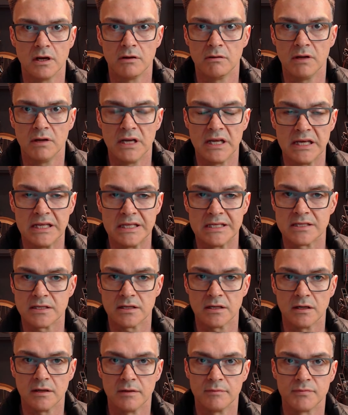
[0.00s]
needs
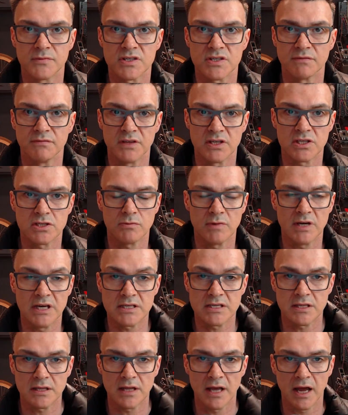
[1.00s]
something to eat
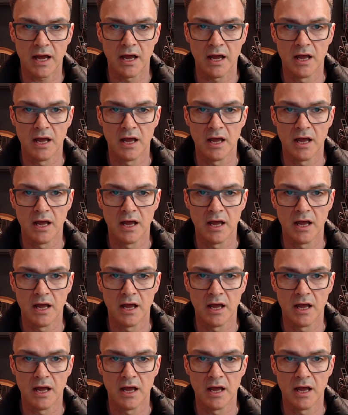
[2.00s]
and that.